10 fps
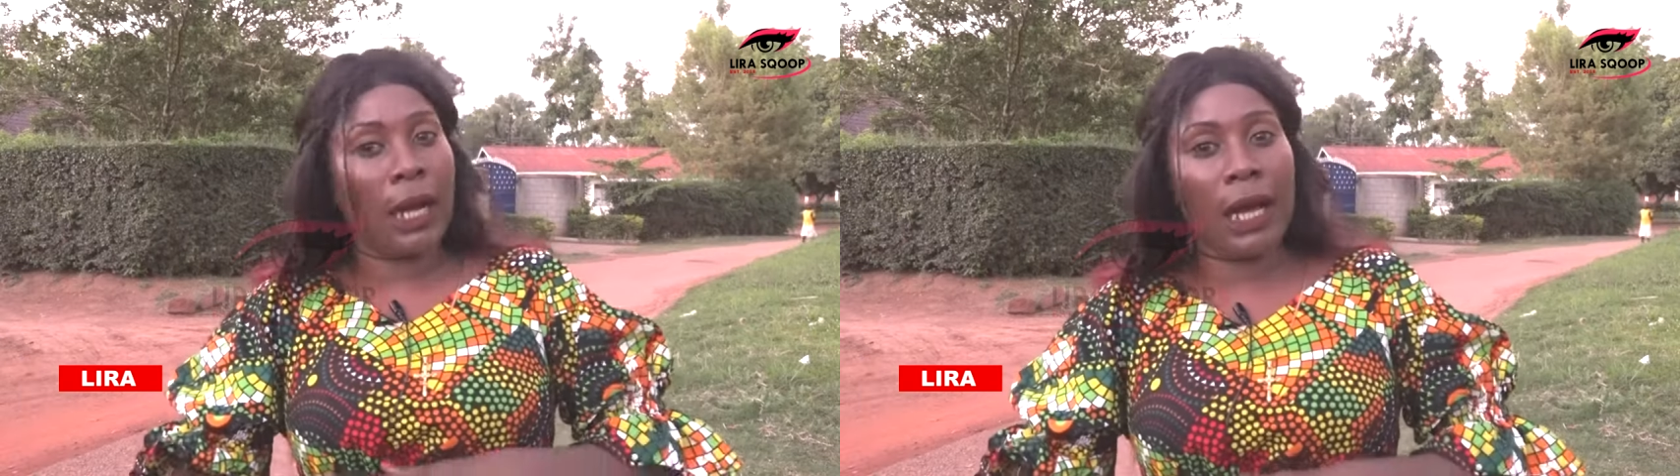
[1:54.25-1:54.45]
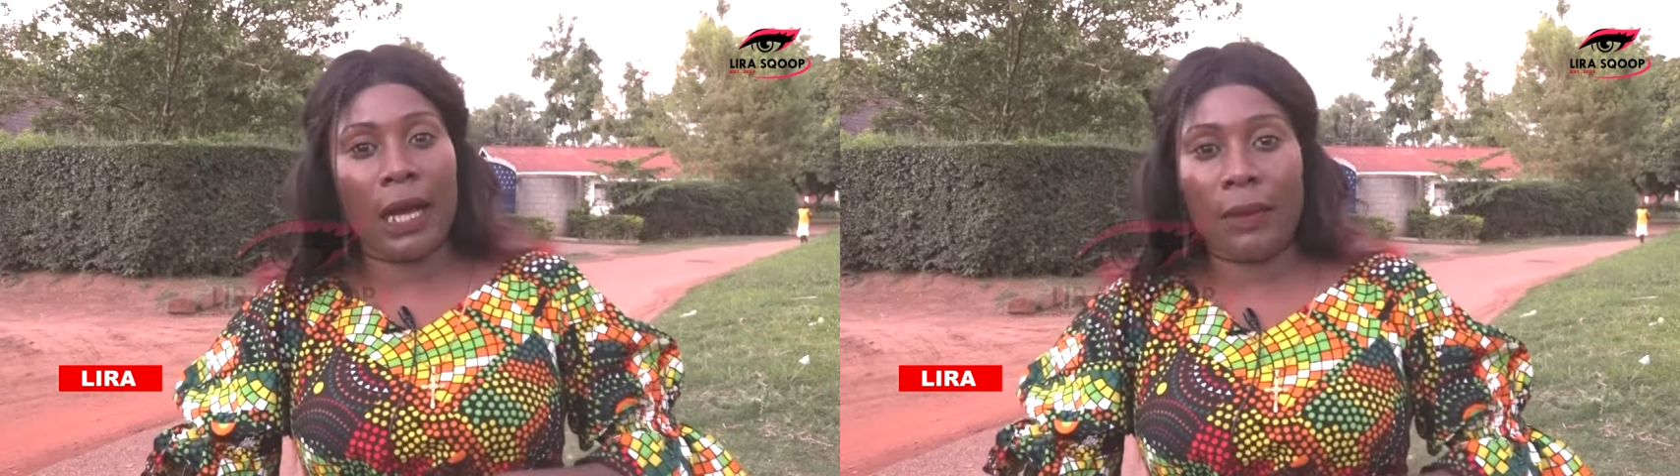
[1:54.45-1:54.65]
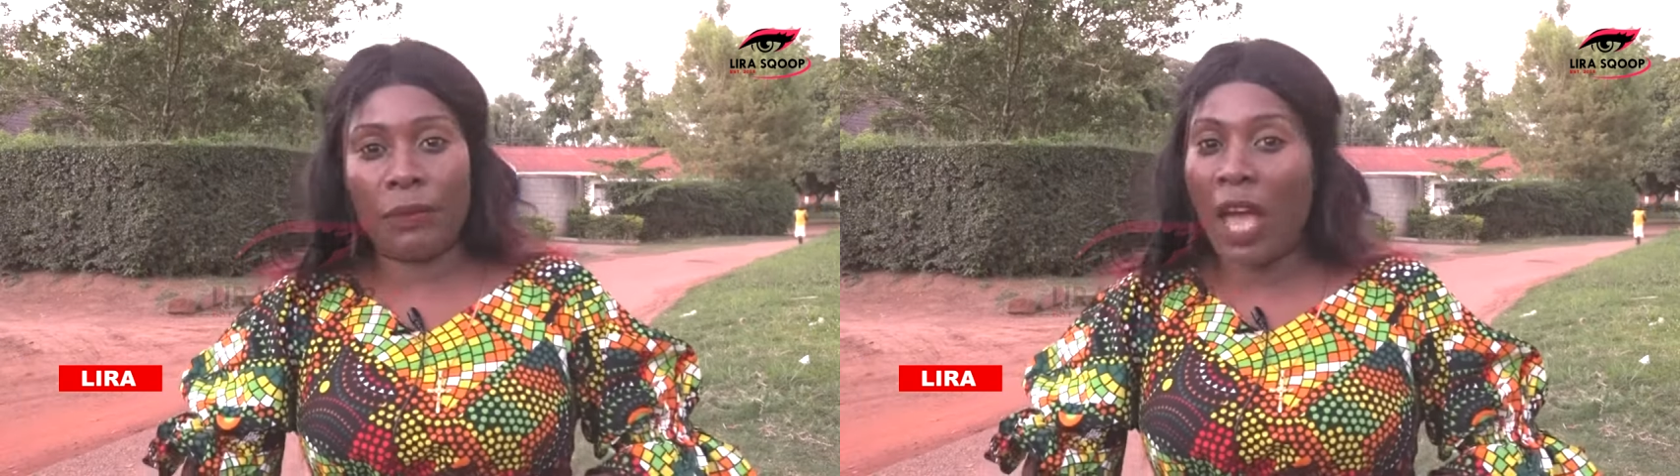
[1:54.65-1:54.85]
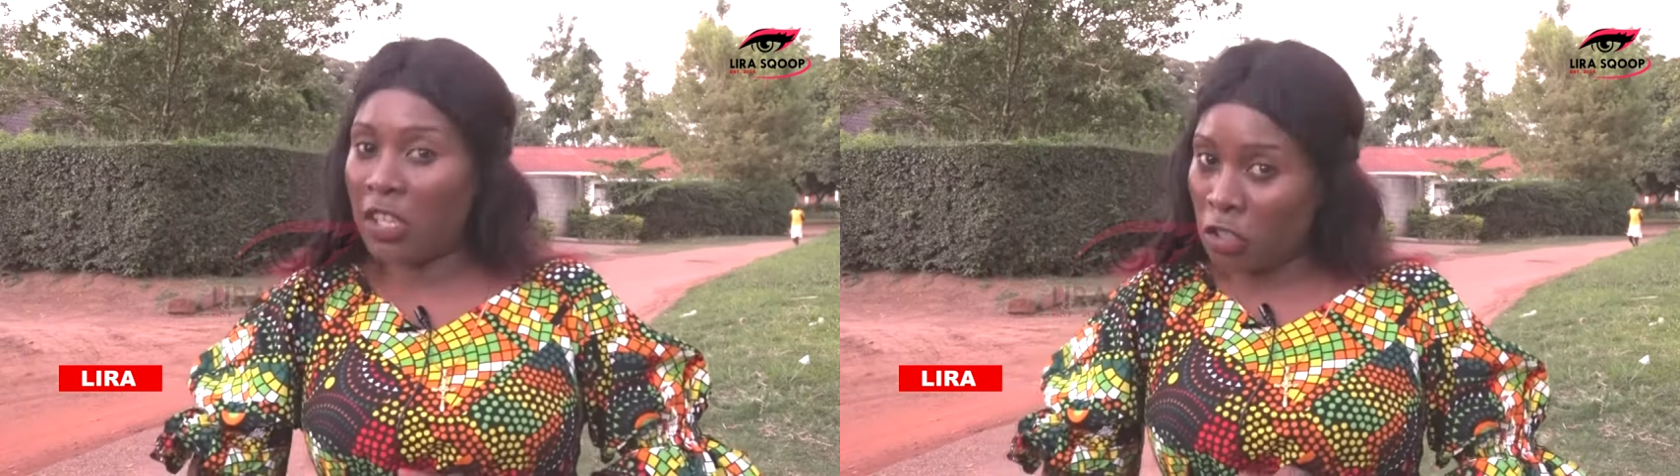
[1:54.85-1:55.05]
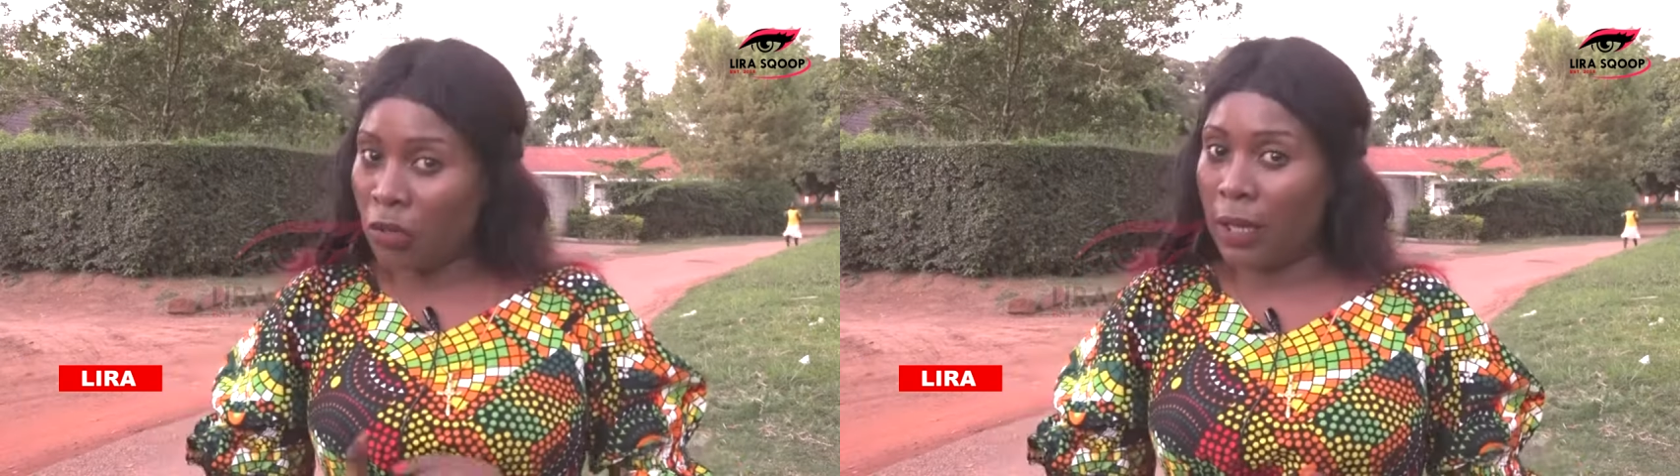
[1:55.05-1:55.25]

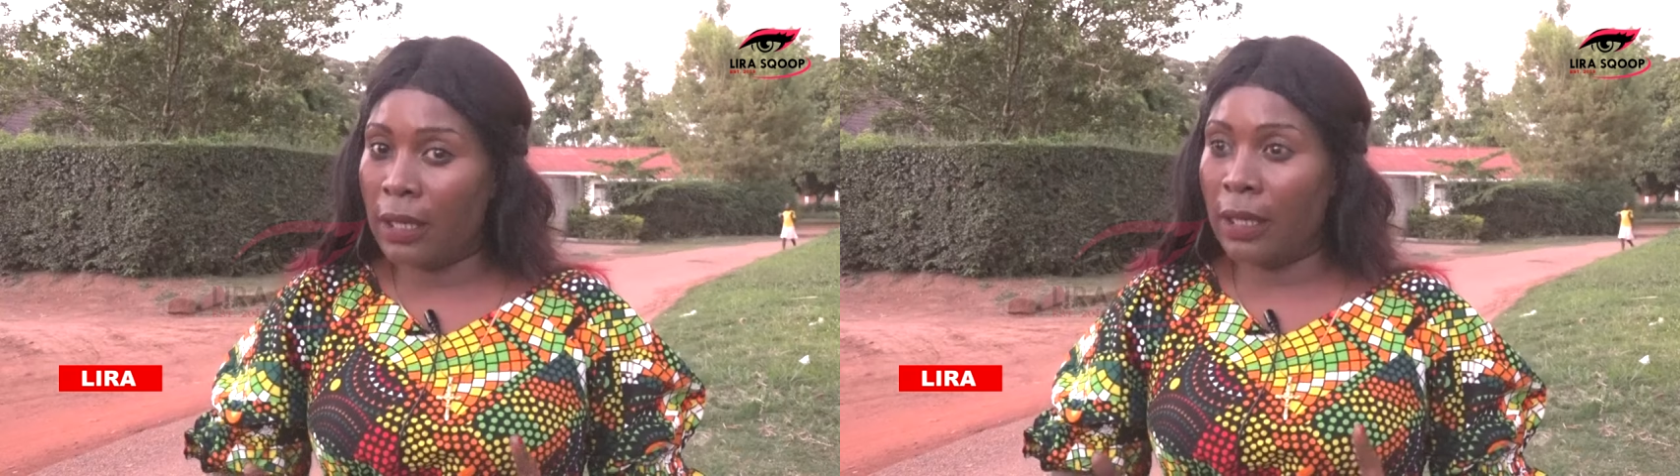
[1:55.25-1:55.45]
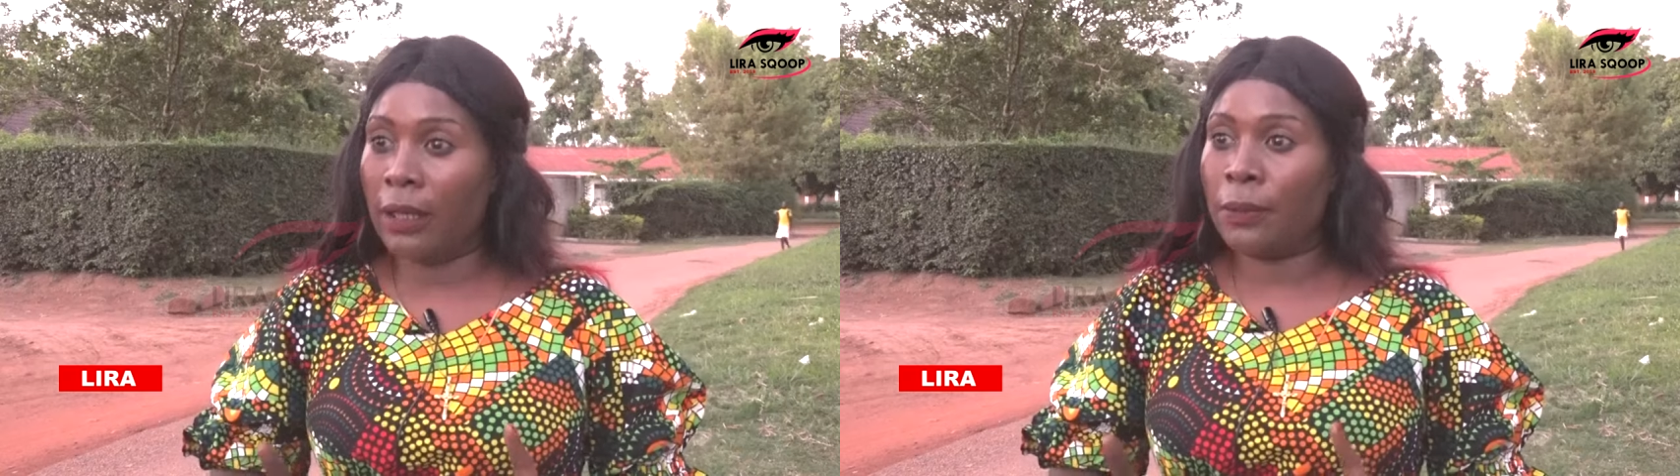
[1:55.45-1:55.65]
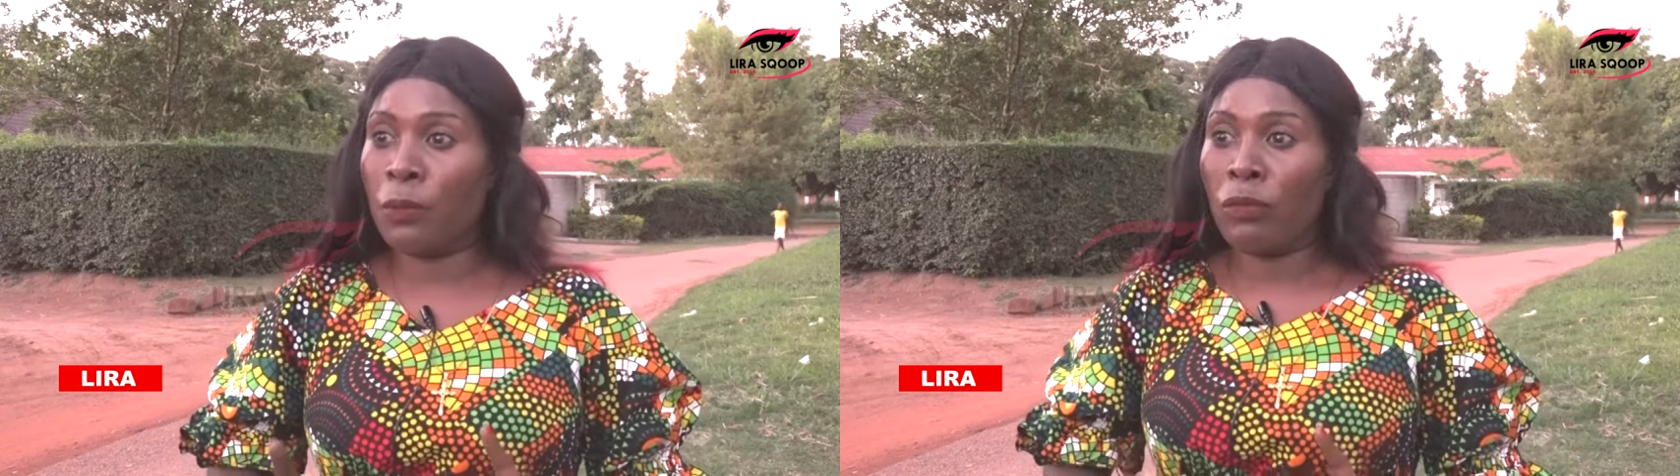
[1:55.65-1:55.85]
Actually,